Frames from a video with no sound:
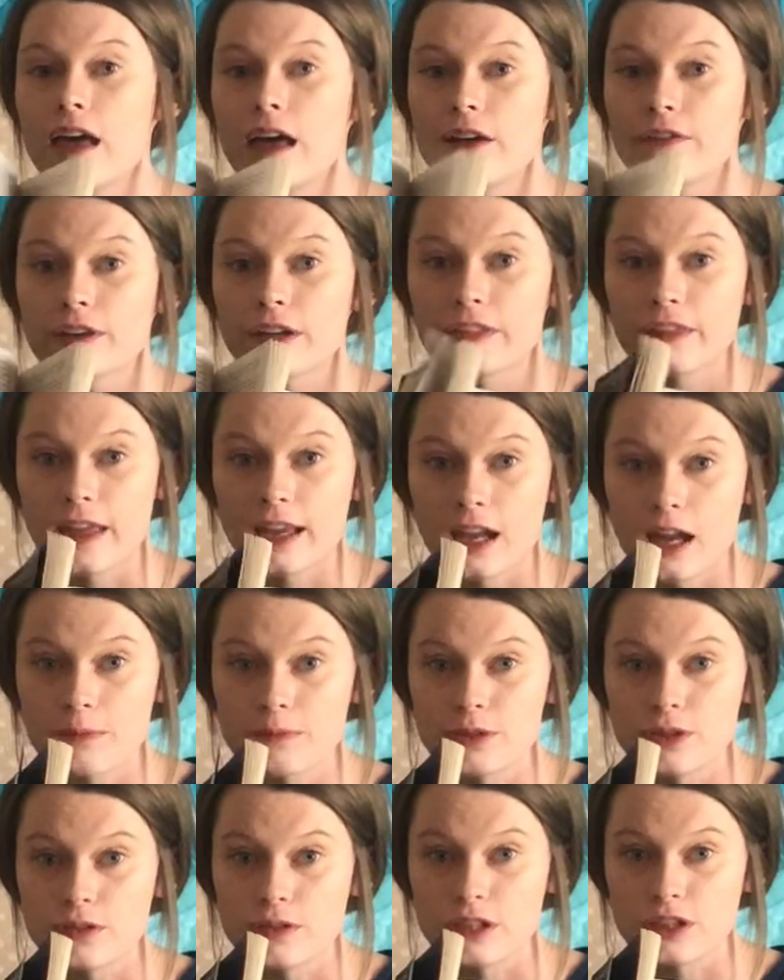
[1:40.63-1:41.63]
everything
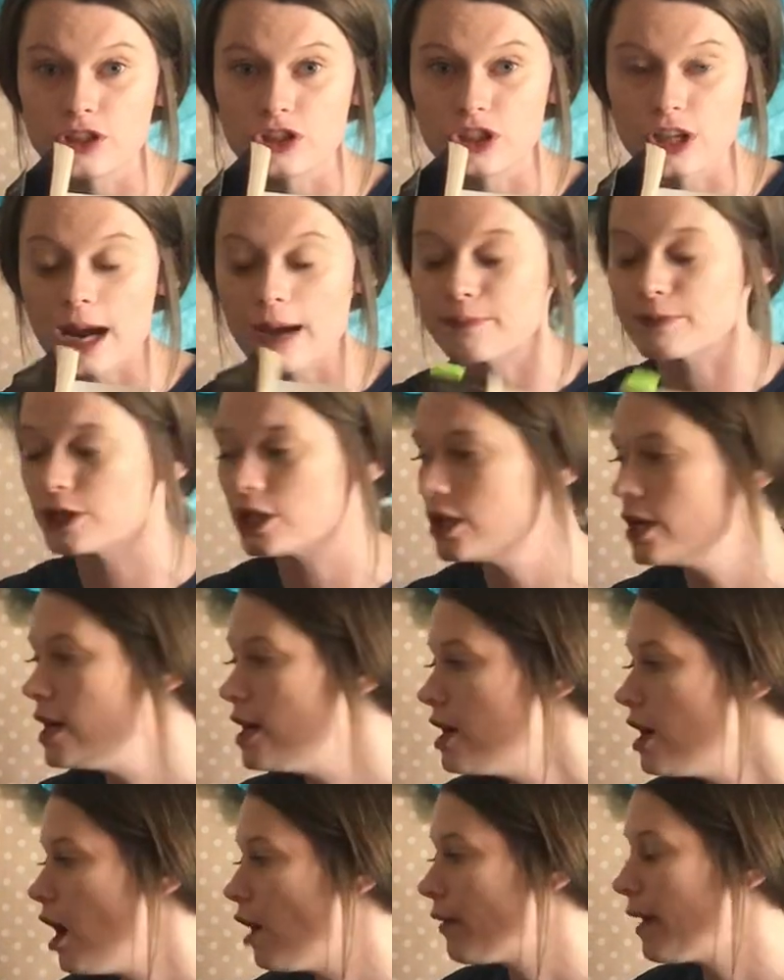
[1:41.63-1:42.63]
up to this chapter,
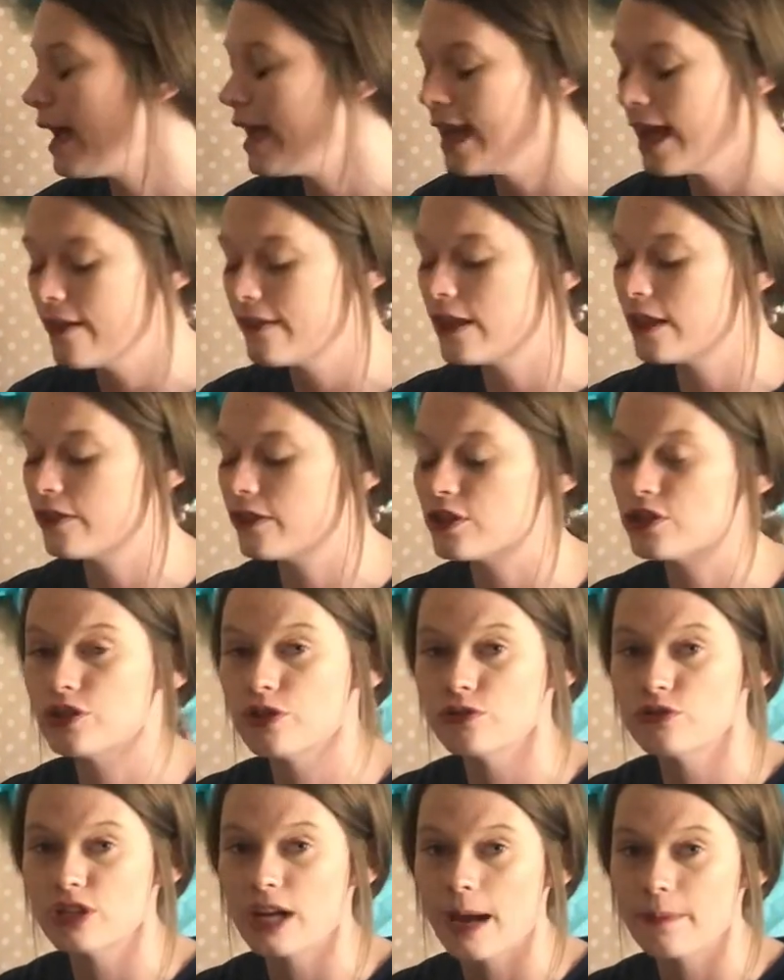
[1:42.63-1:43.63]
okay? And then the
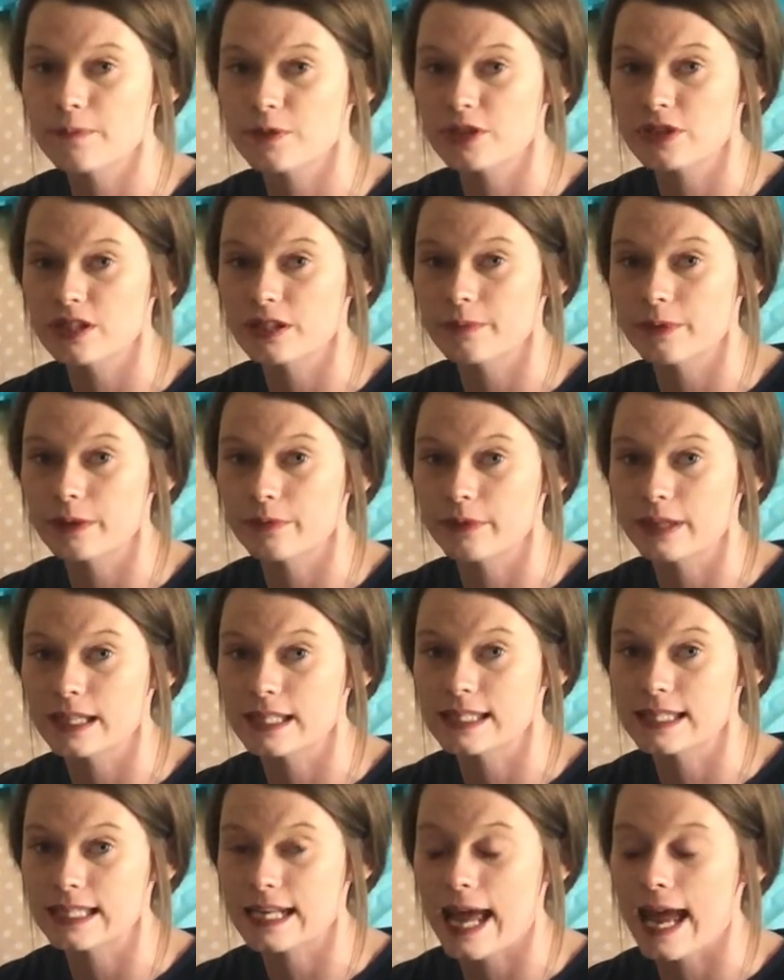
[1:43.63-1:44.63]
two chapters that we
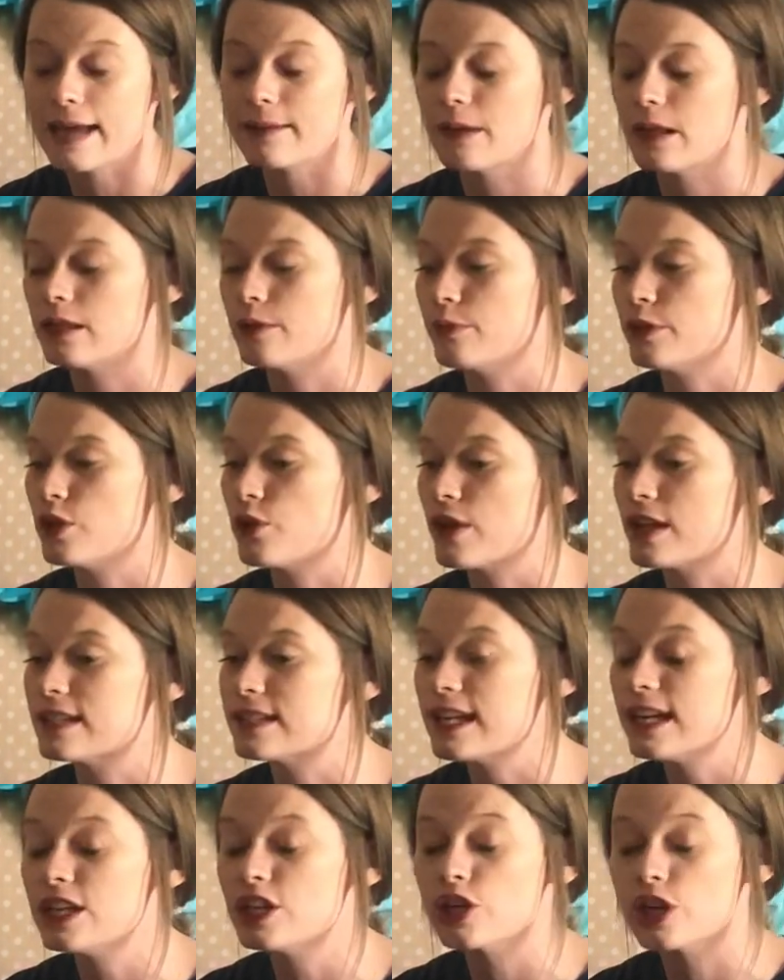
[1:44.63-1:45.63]
read today. And then when you get
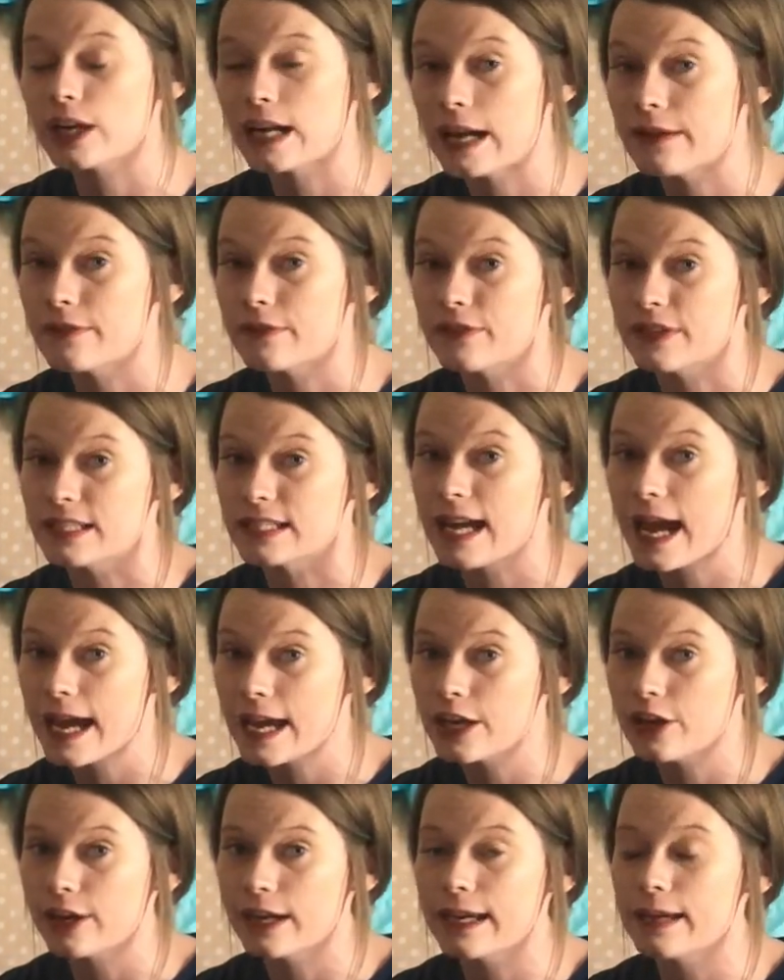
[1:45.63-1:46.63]
done, you're going to have a Venn
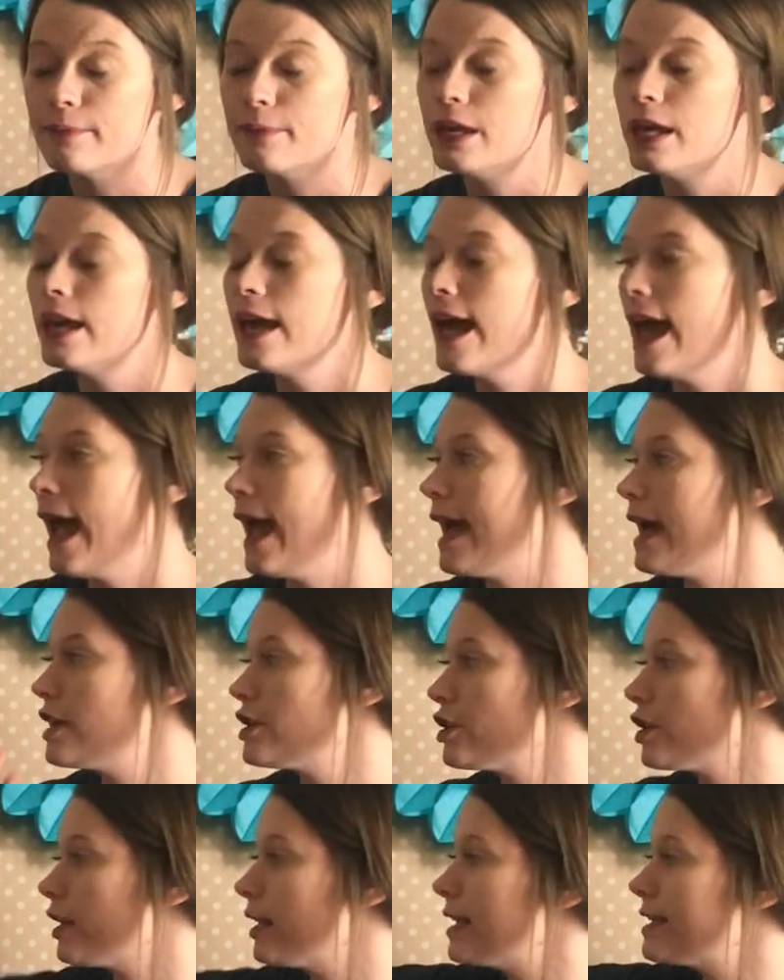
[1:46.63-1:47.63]
diagram,
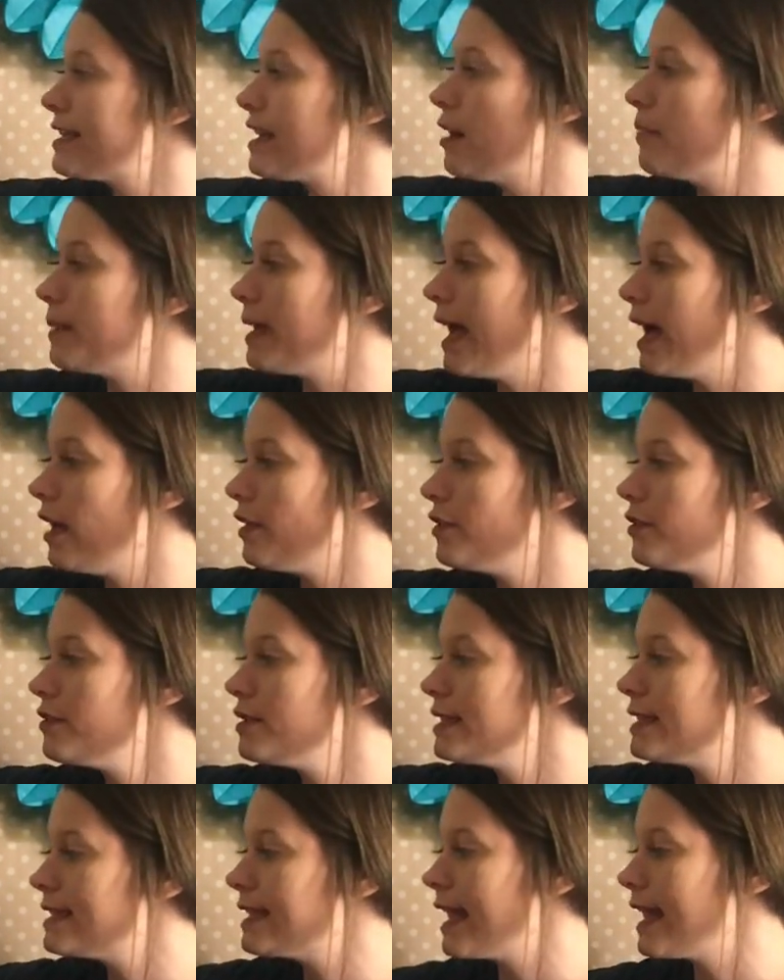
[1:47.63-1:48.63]
and you're going to tell me how they're
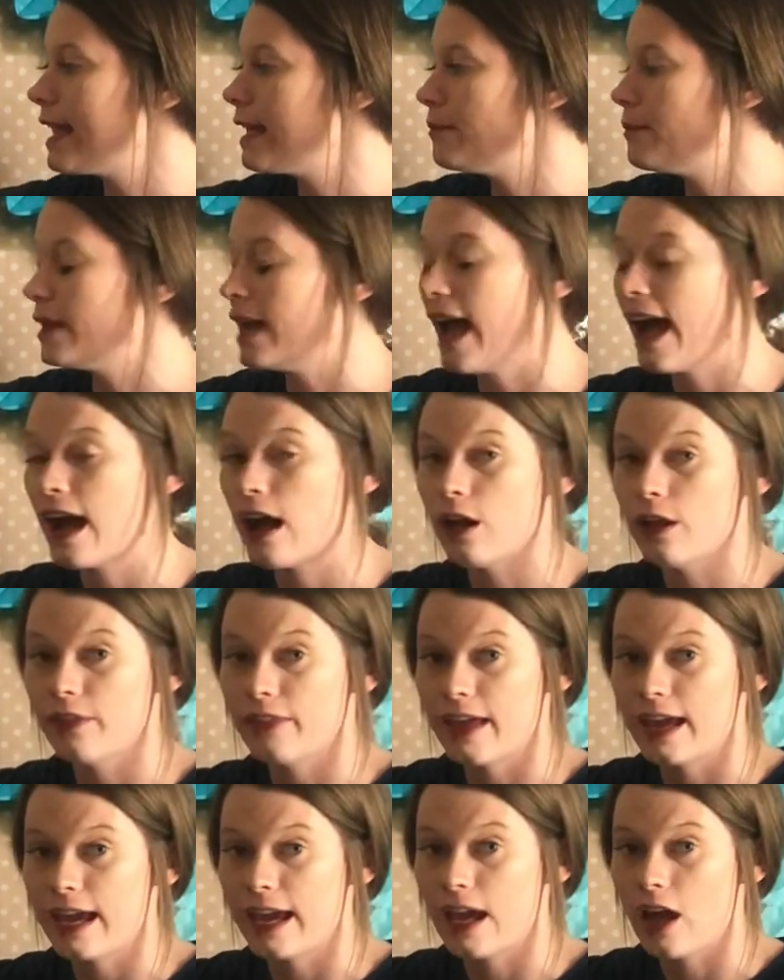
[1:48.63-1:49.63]
the same and how
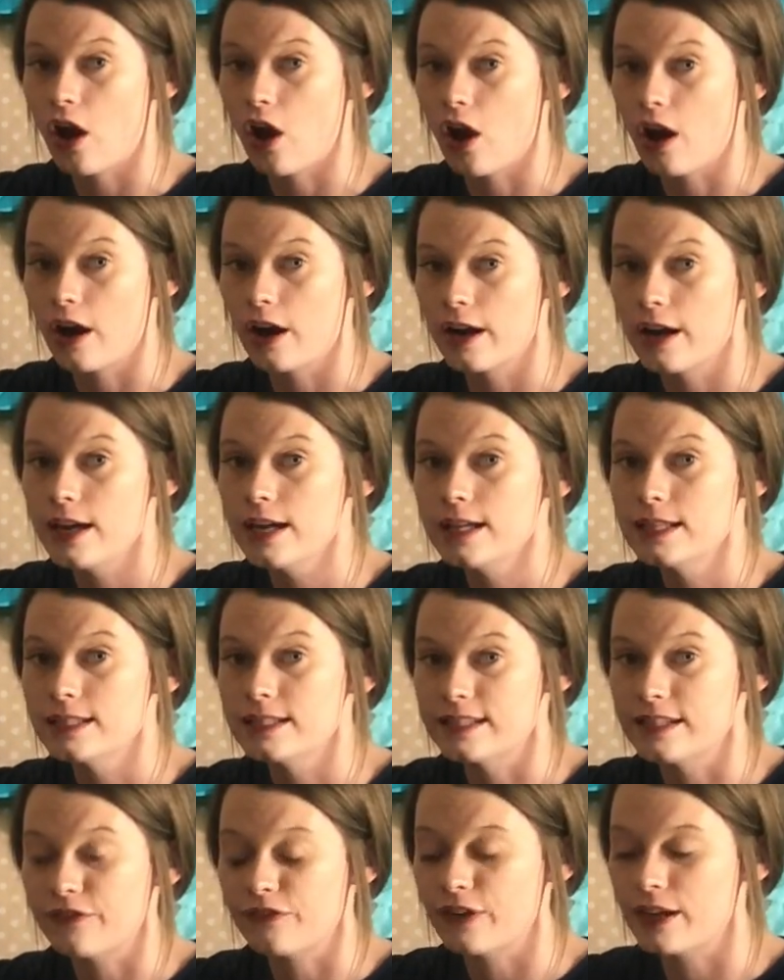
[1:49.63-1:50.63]
they are
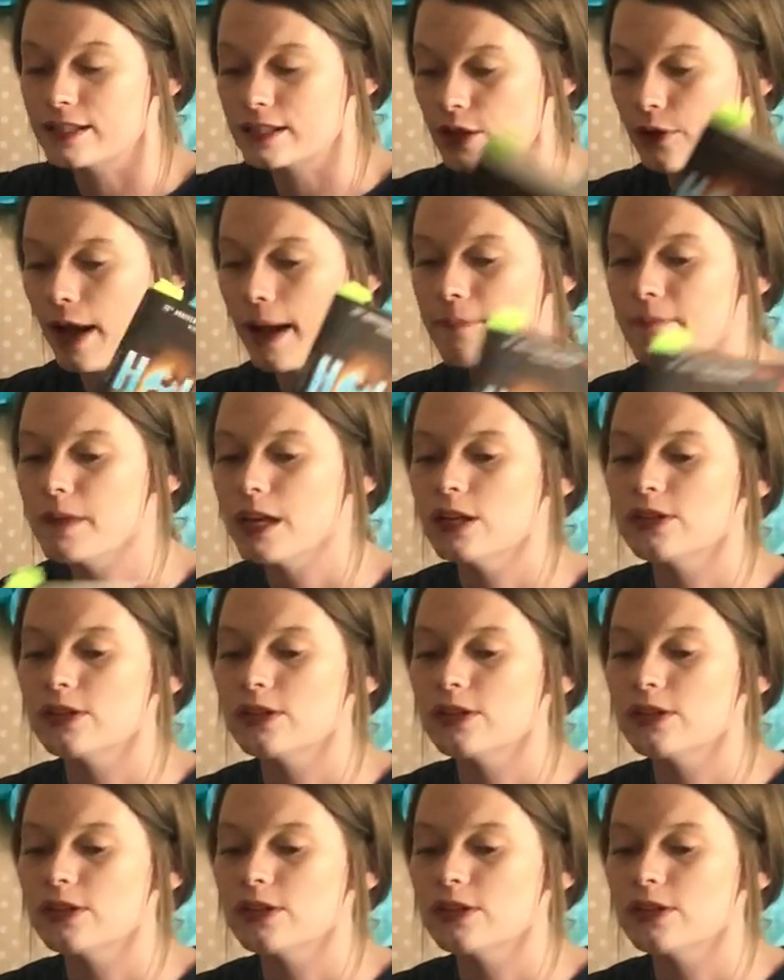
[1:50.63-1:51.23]
different, okay?